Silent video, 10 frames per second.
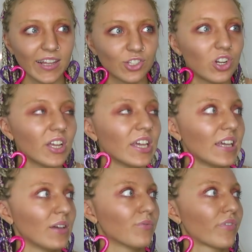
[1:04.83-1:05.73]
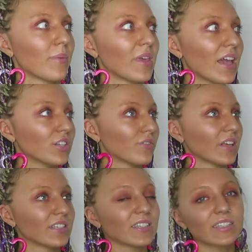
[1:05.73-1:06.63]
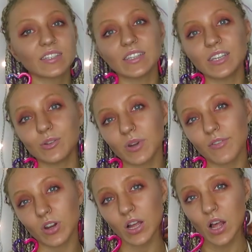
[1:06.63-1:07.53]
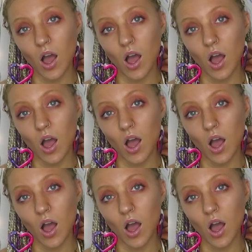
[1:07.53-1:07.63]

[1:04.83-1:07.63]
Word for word: literally from the age of like 16 or whatever,